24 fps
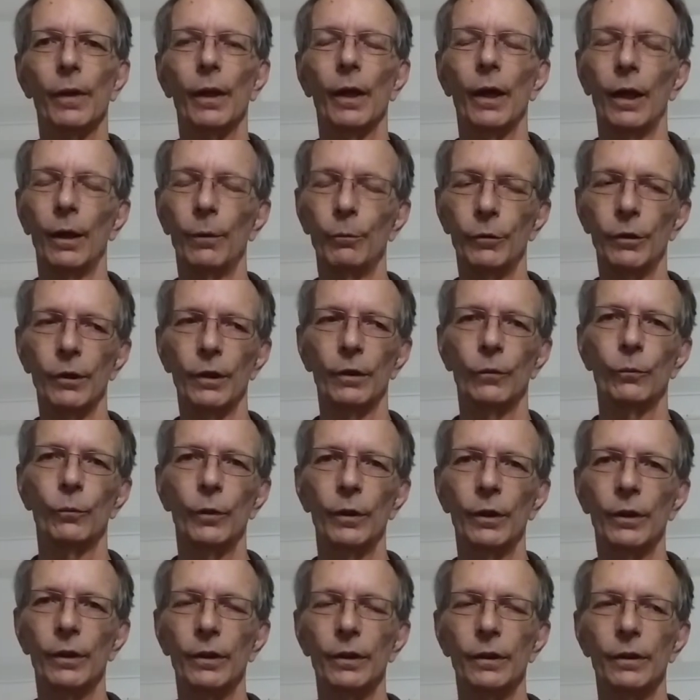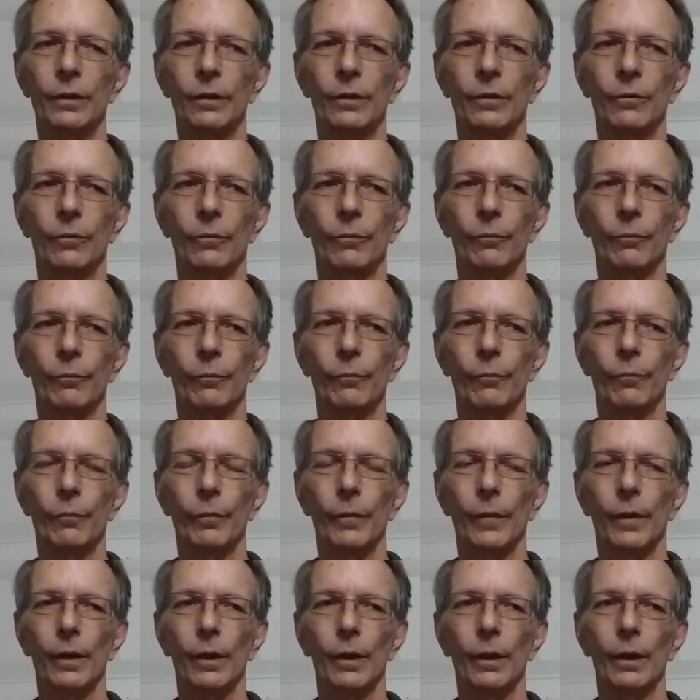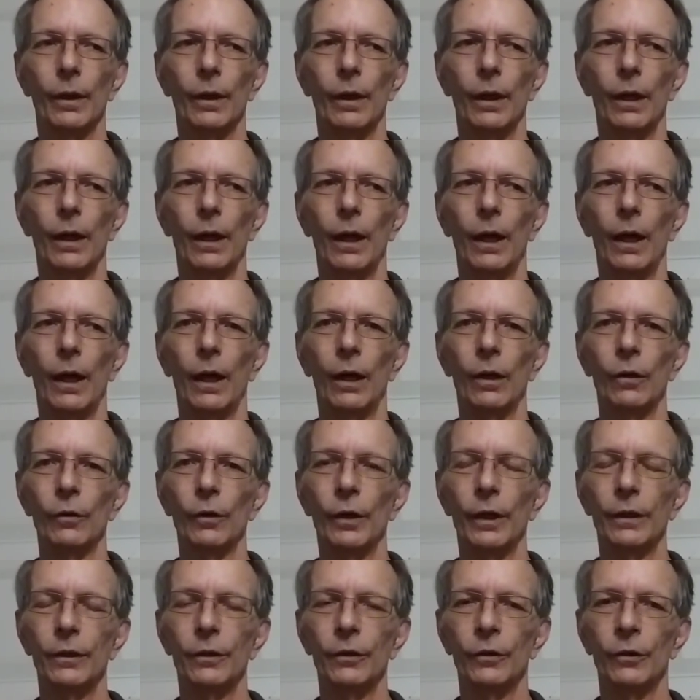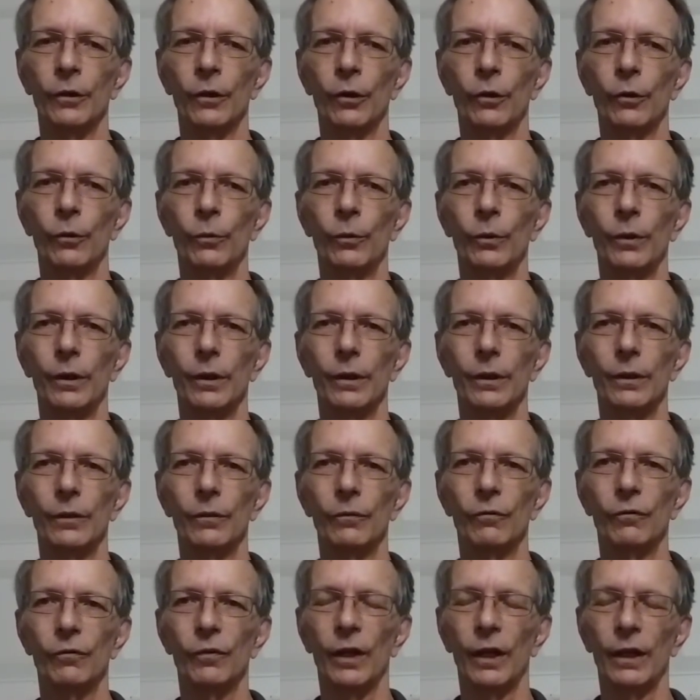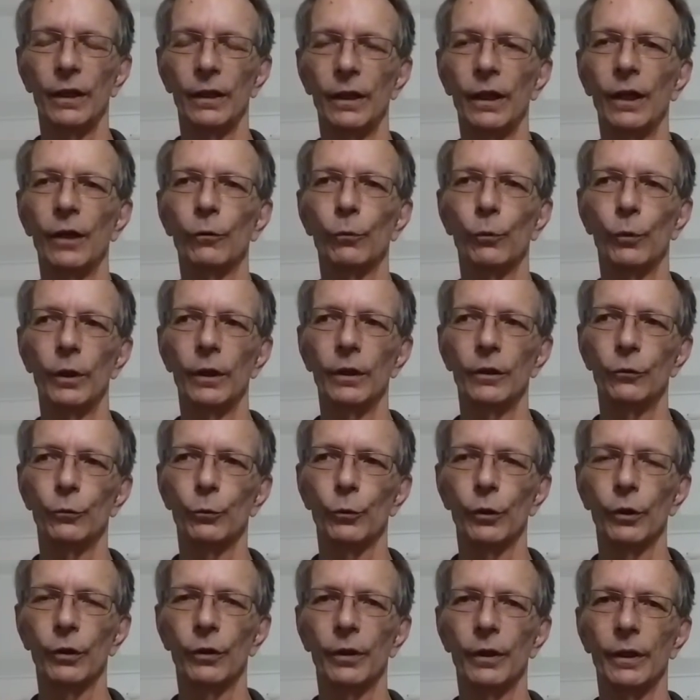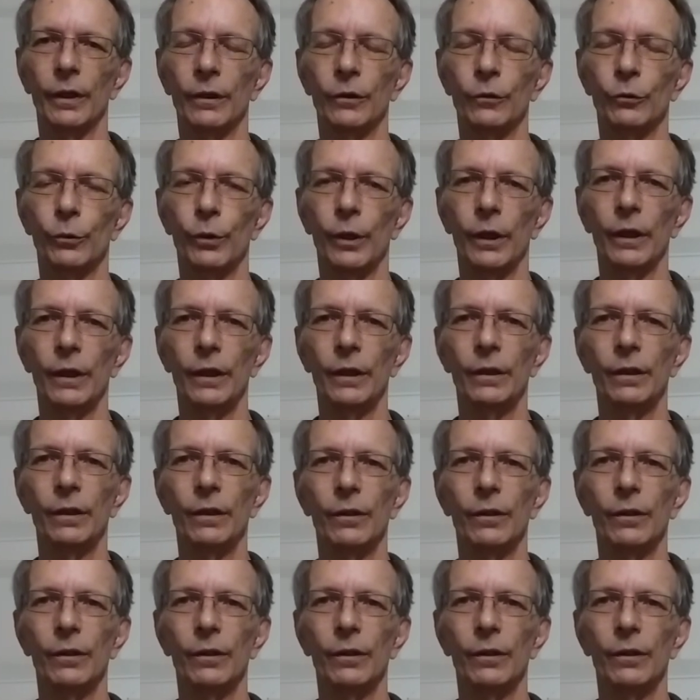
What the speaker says: I'm done with it. I'll let you know, find out what it's worth on trade.